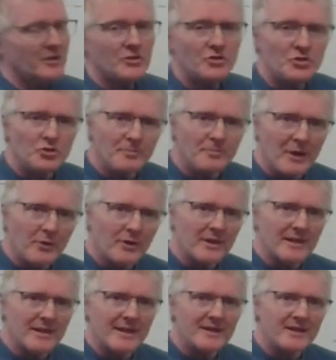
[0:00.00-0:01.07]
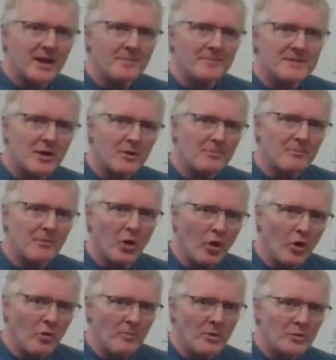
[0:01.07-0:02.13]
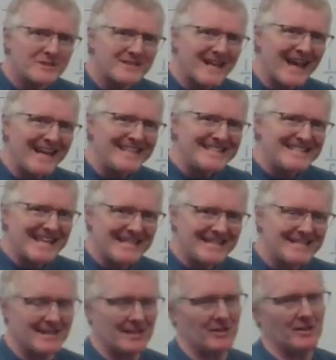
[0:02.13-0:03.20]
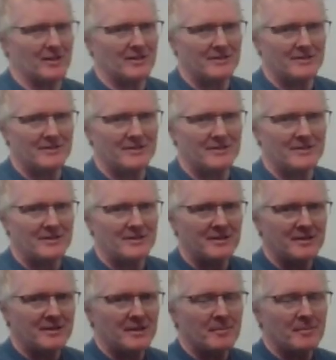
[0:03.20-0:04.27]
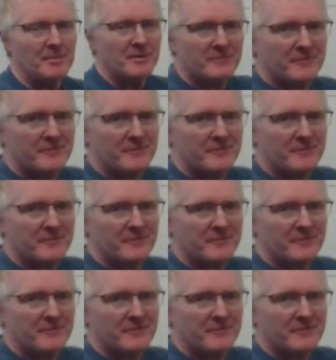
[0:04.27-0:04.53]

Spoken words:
numerically, it comes out almost identical. But